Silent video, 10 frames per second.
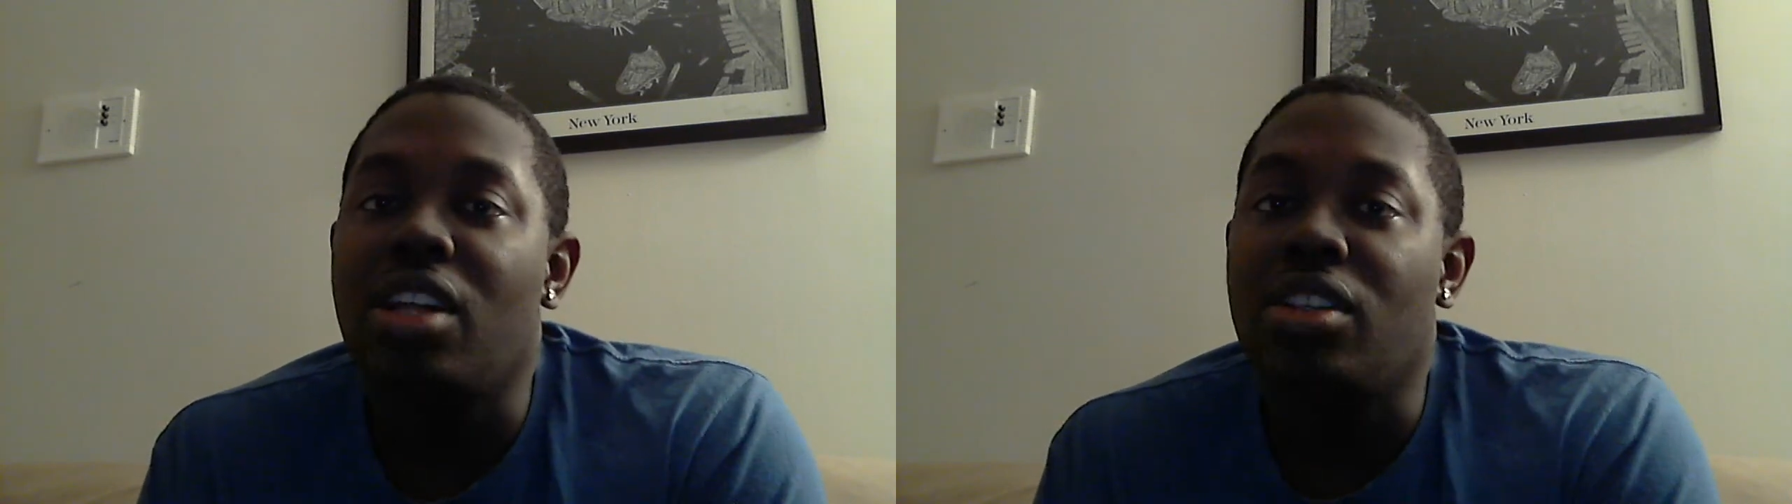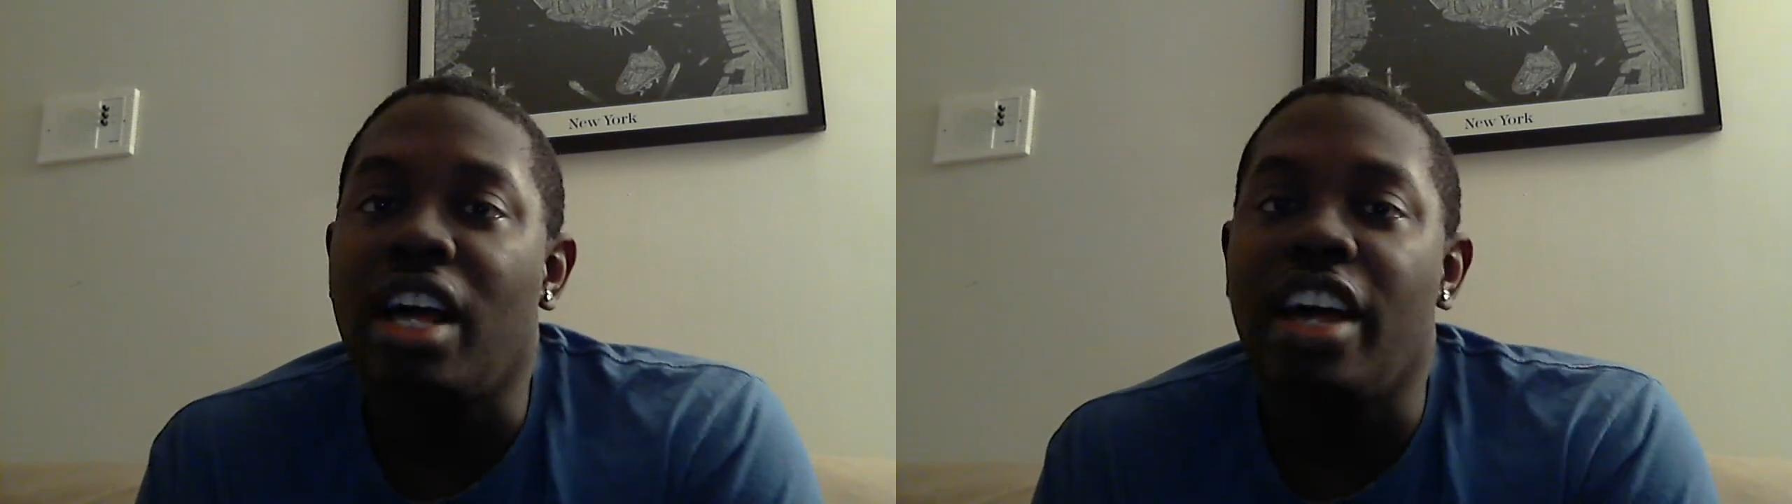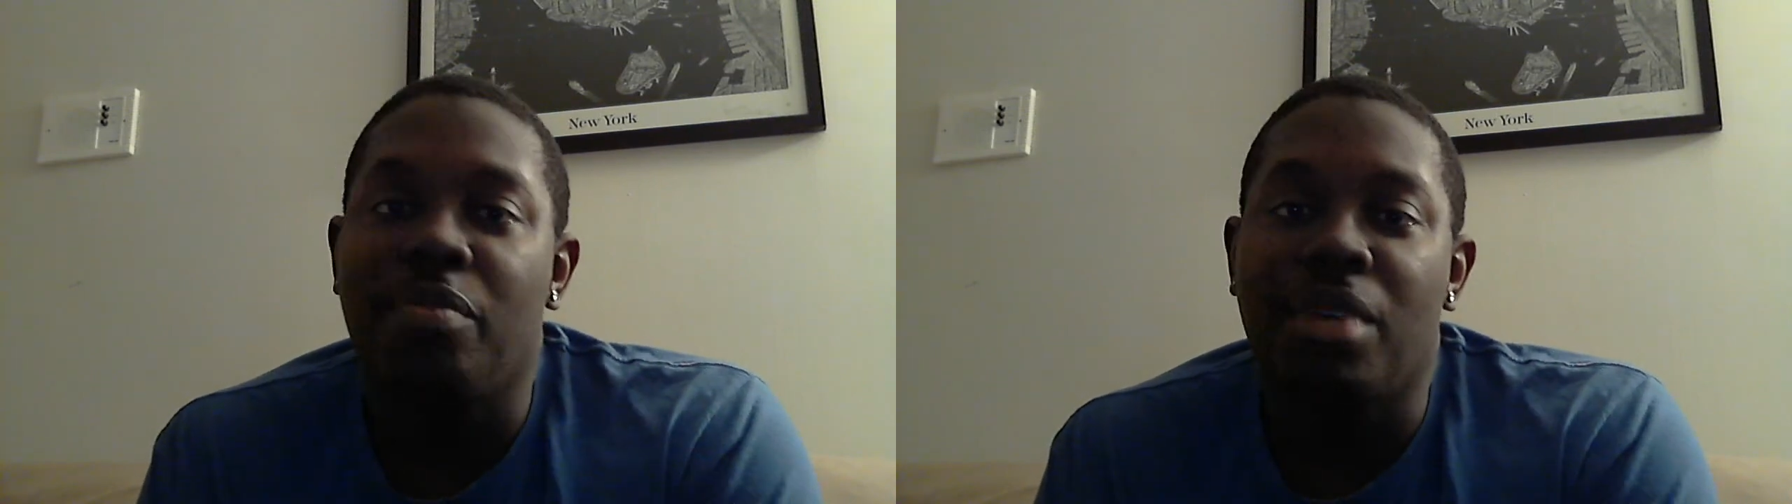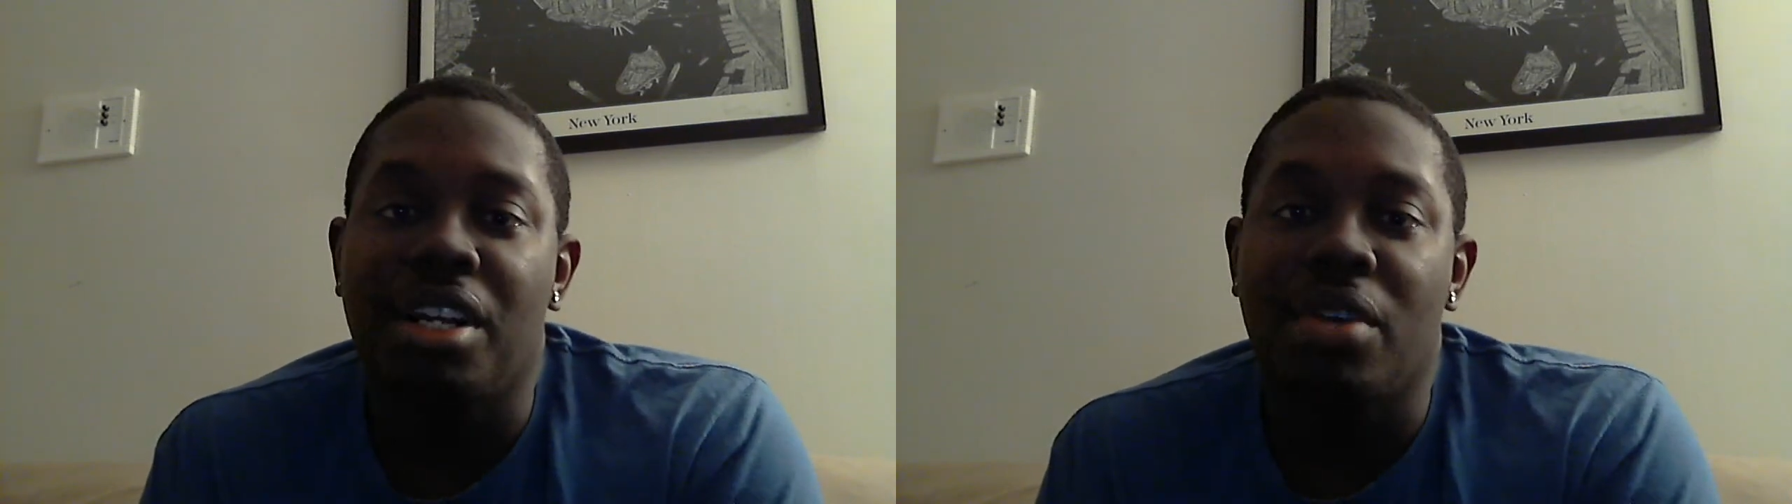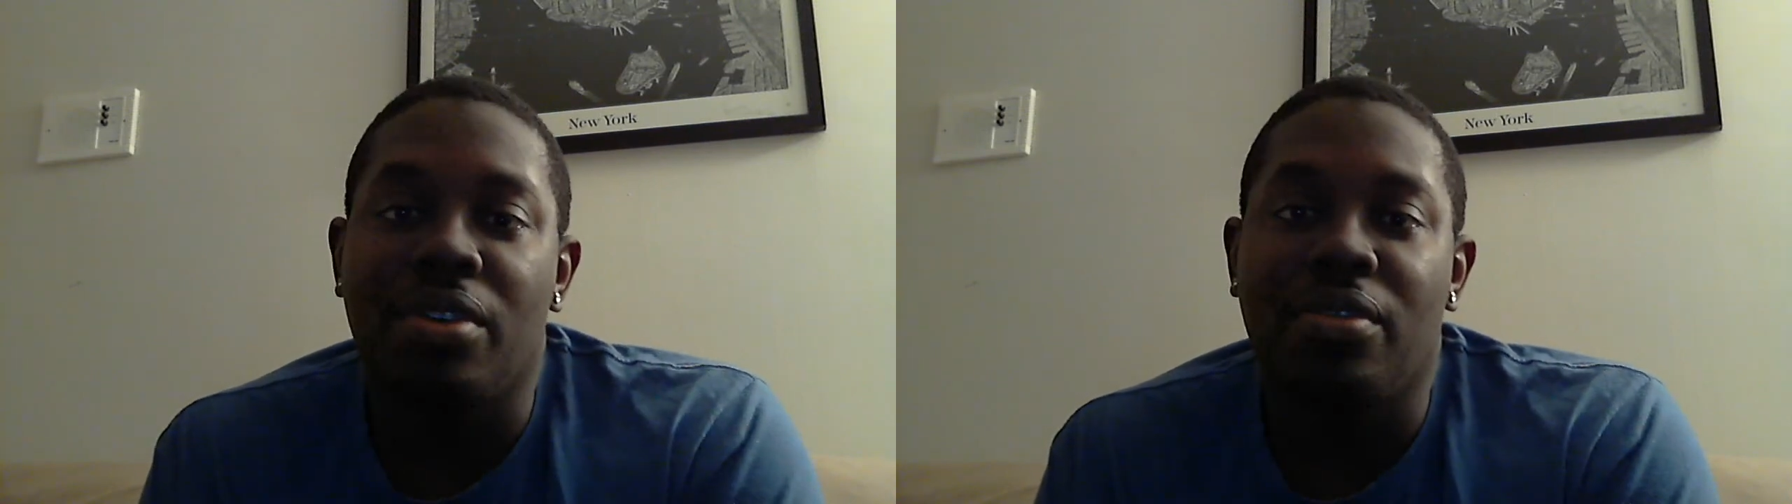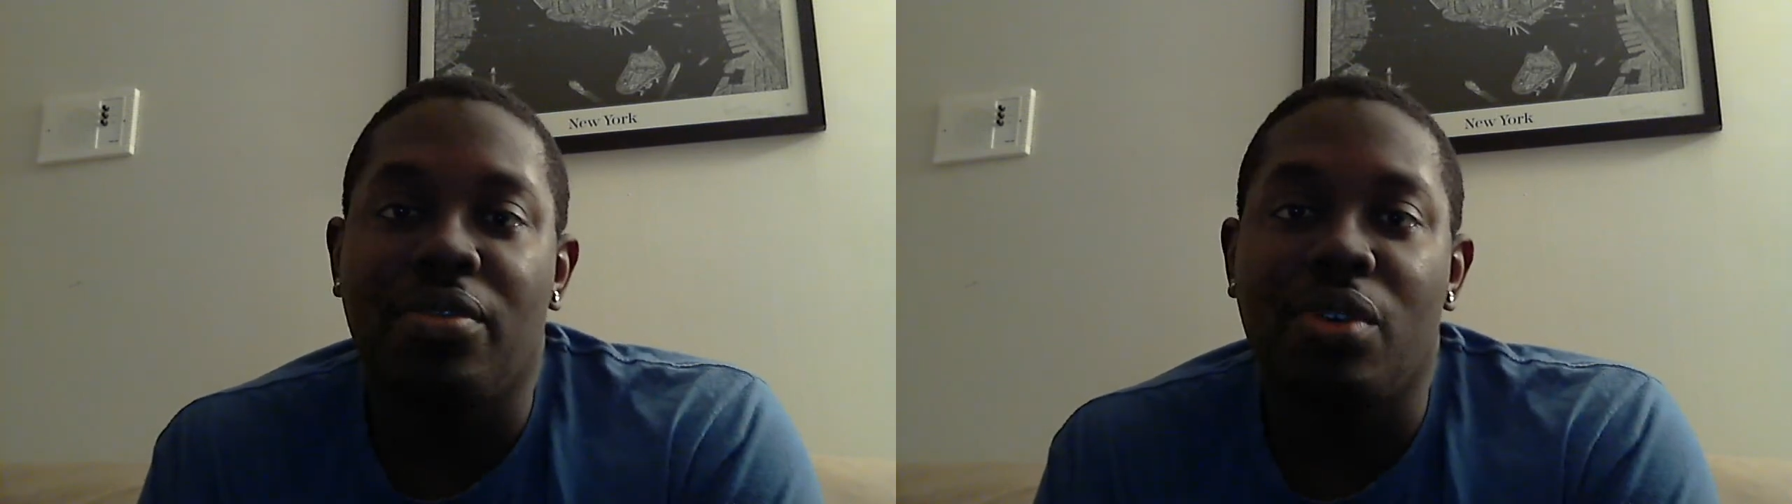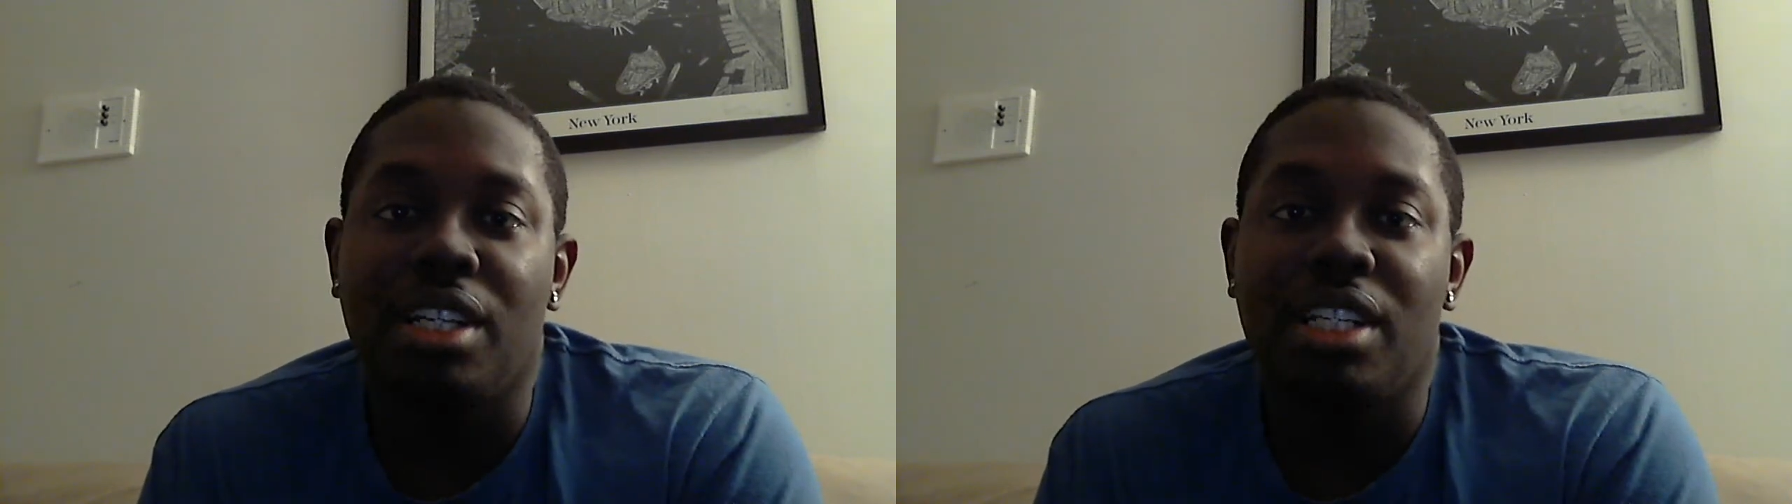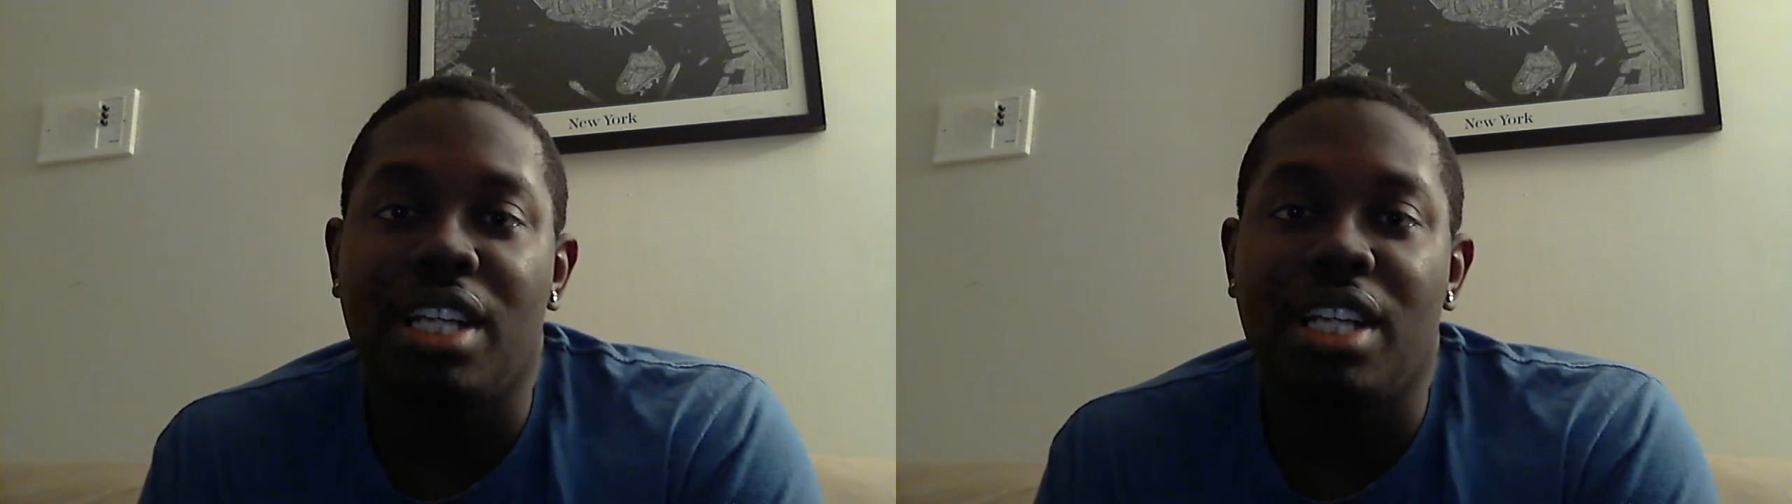a live body at 140.